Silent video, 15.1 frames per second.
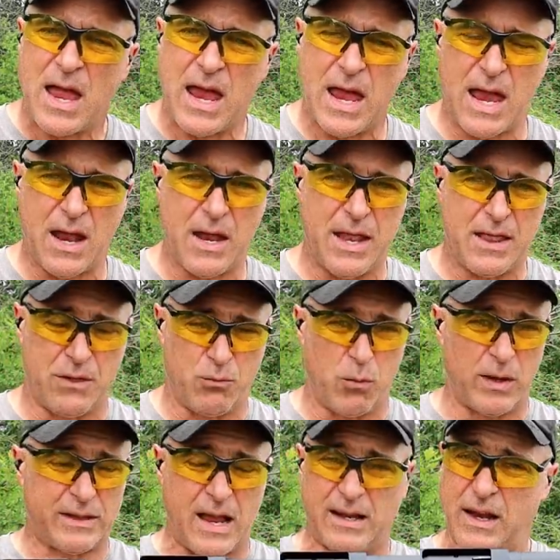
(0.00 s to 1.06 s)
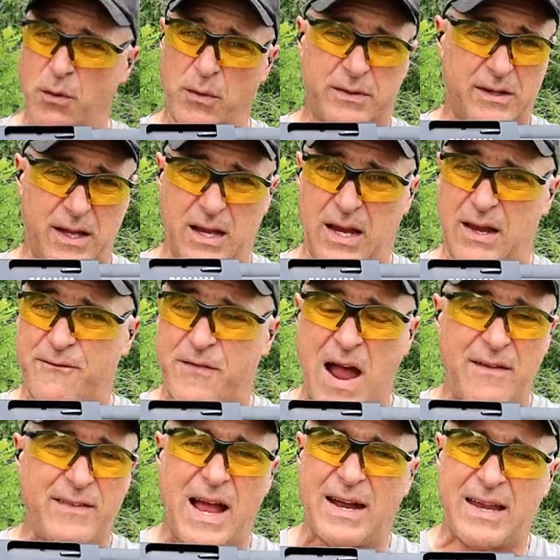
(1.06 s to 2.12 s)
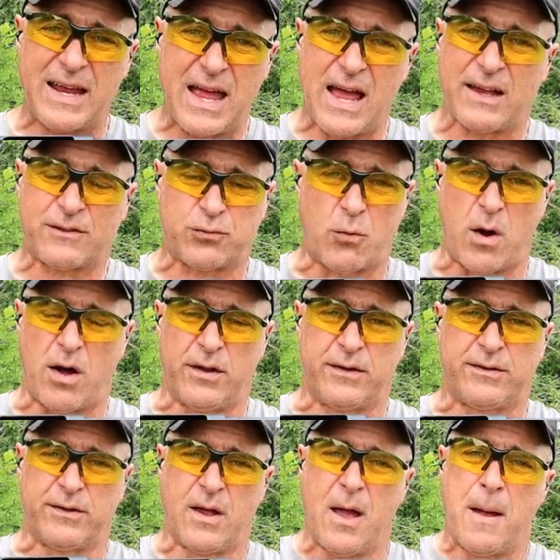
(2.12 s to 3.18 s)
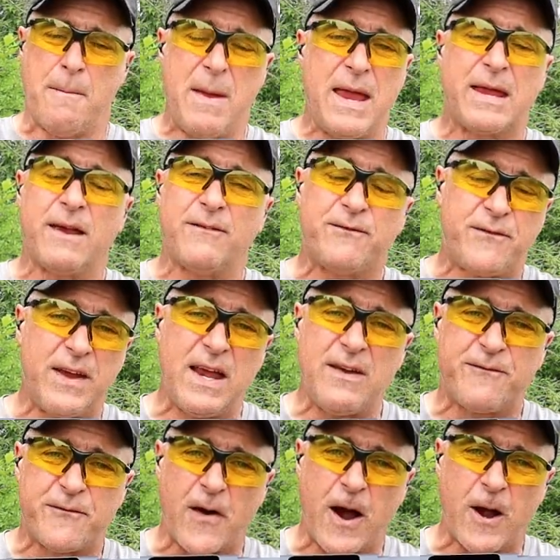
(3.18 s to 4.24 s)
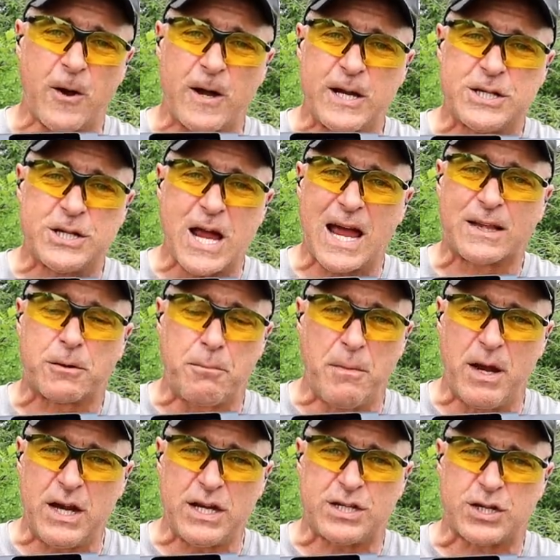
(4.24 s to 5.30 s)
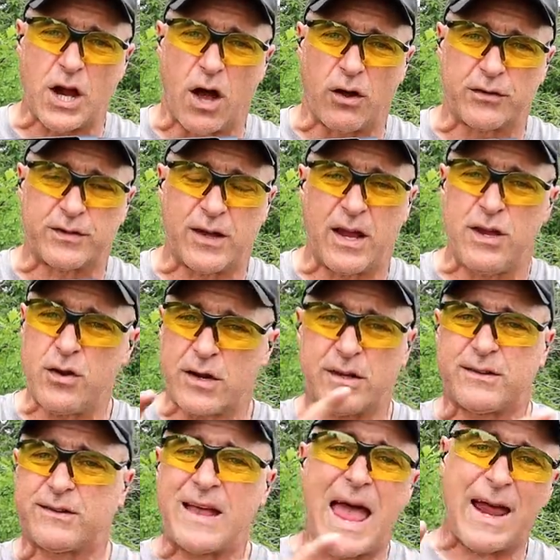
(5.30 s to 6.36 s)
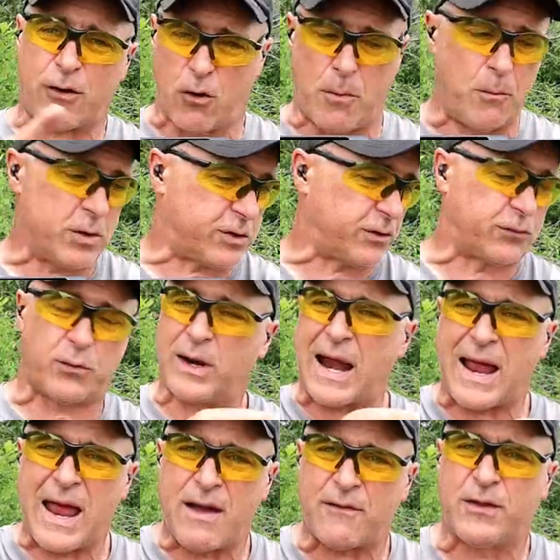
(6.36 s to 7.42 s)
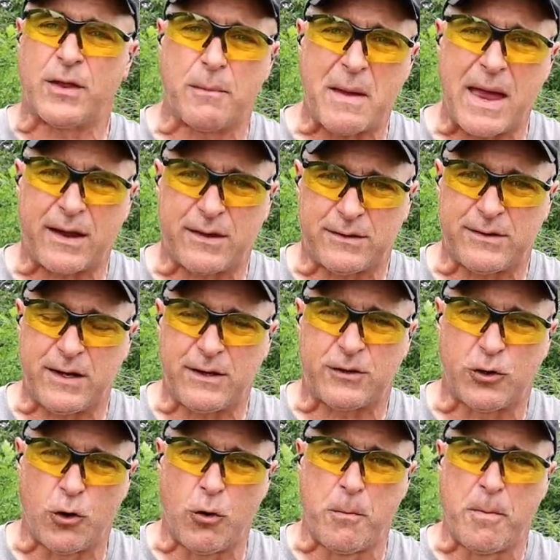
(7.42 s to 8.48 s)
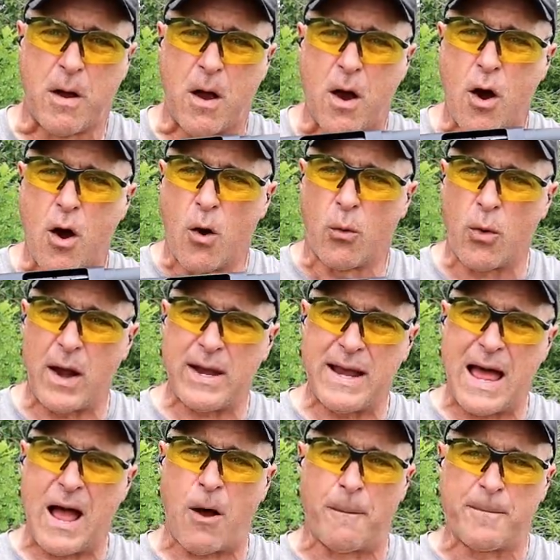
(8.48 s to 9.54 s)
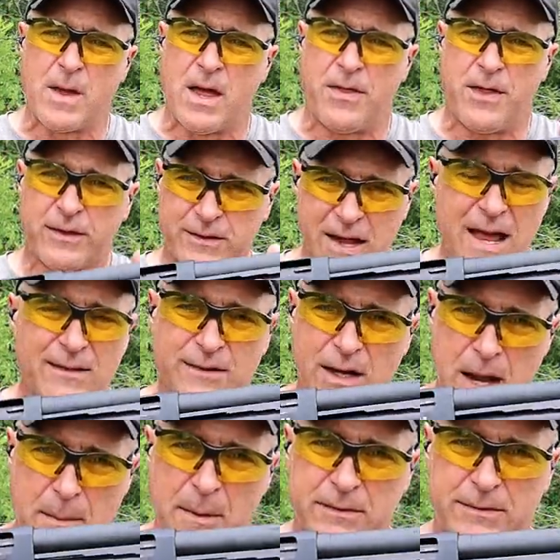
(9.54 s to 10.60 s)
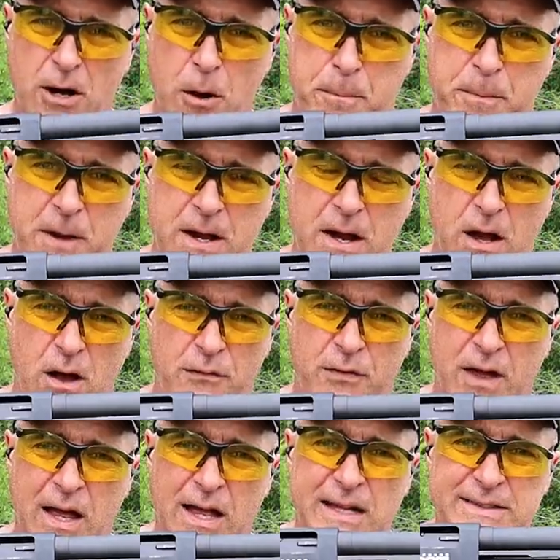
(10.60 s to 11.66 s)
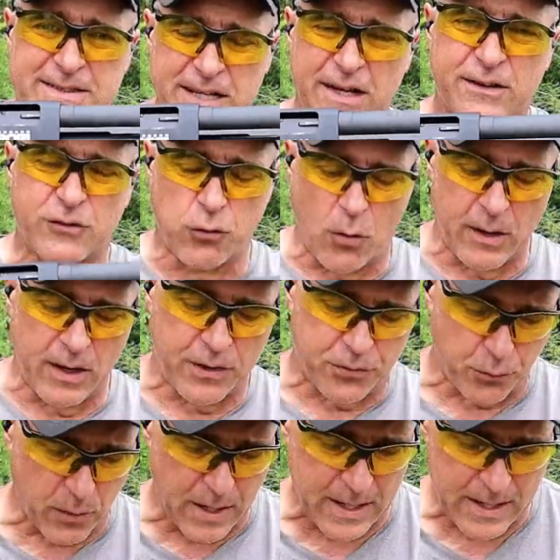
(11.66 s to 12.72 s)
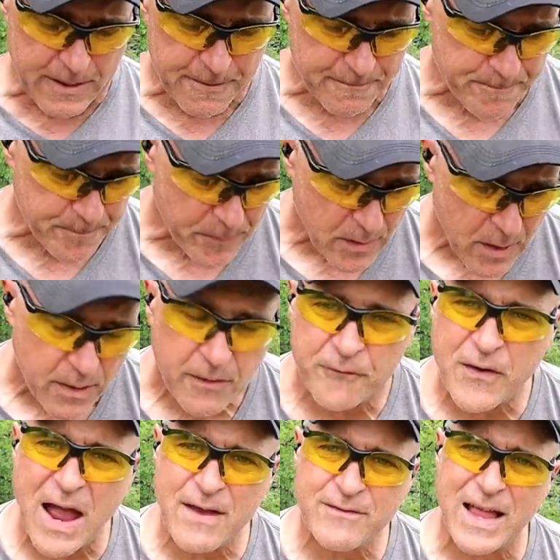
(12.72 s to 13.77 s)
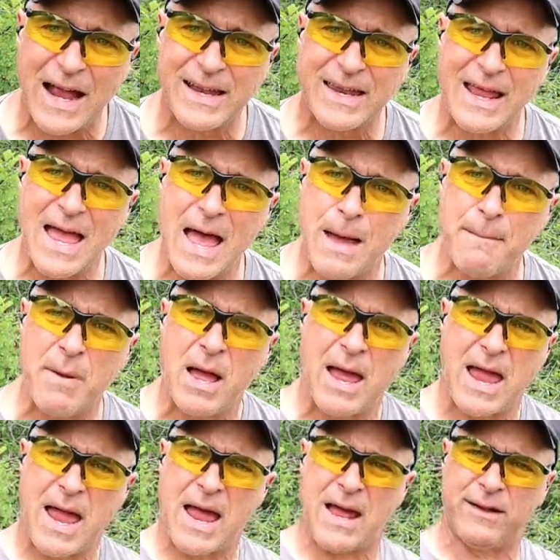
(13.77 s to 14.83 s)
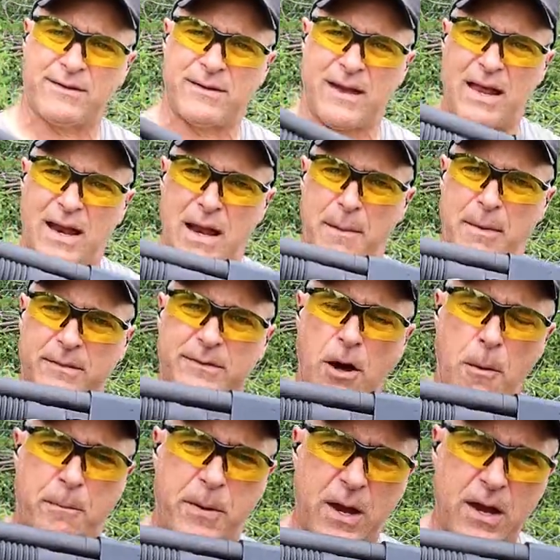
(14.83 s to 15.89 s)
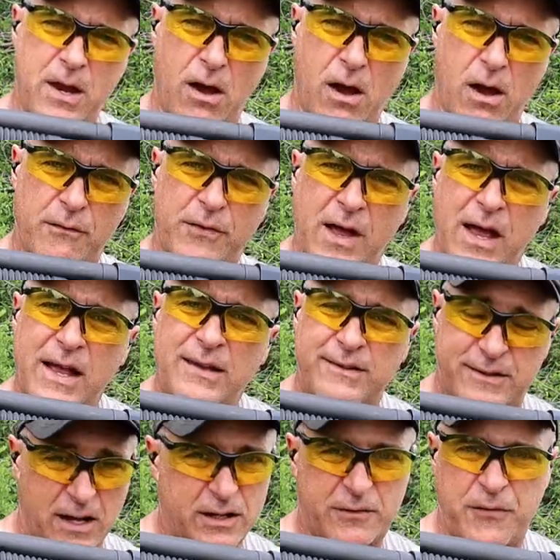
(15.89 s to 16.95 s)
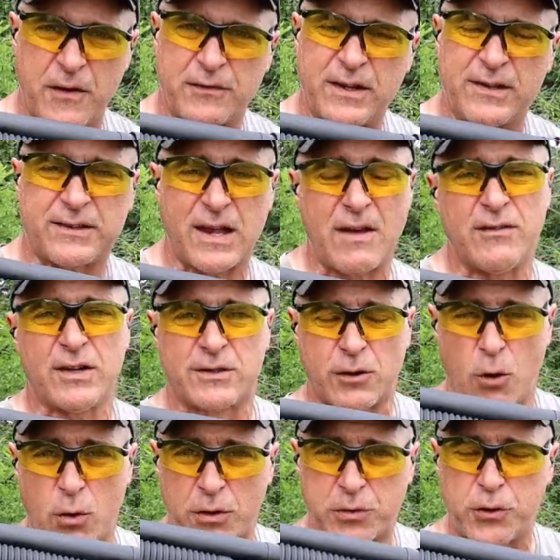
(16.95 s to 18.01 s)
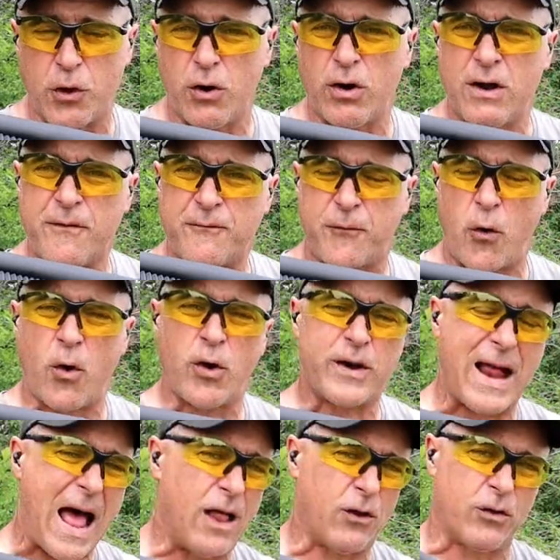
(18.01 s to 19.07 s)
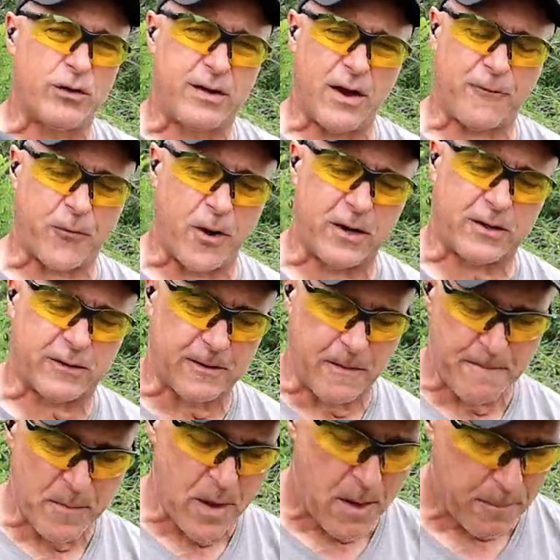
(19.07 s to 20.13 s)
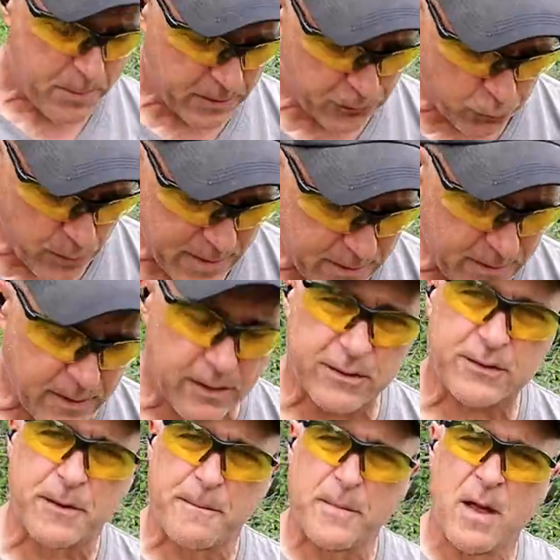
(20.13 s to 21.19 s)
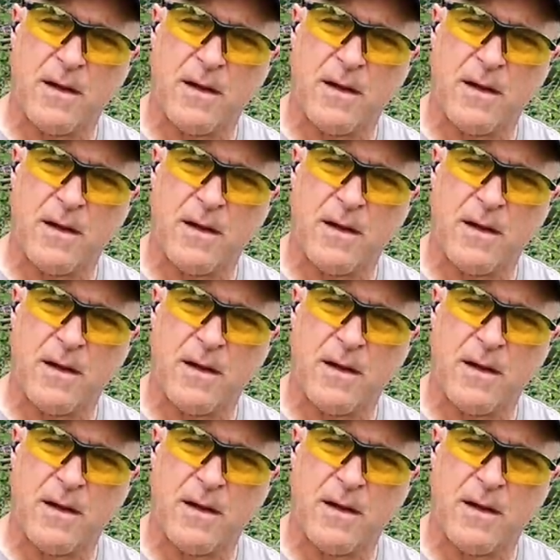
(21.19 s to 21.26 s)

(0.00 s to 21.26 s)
And what they did with the 590S was make it feed, fire, and eject mini shells. And you can stagger them, which is what I have in the magazine tube right now. This has an MSRP of 623 the 590M has an MSRP of 657 so a $34 difference between these.